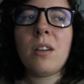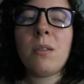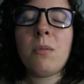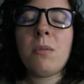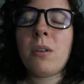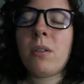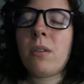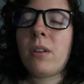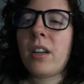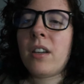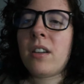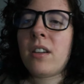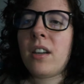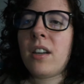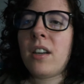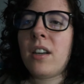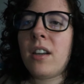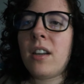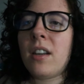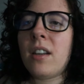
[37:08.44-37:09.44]
I'm too
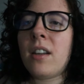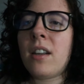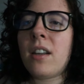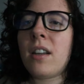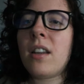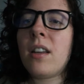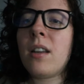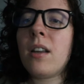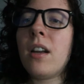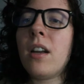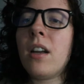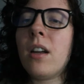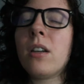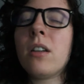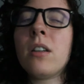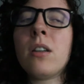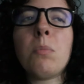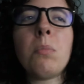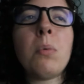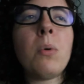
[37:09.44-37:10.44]
lazy. And that
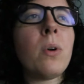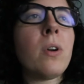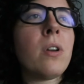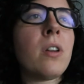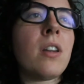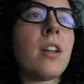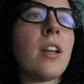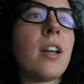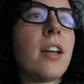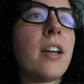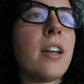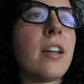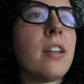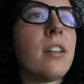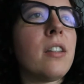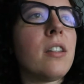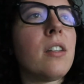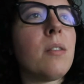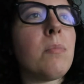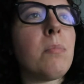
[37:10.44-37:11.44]
and the poor thing,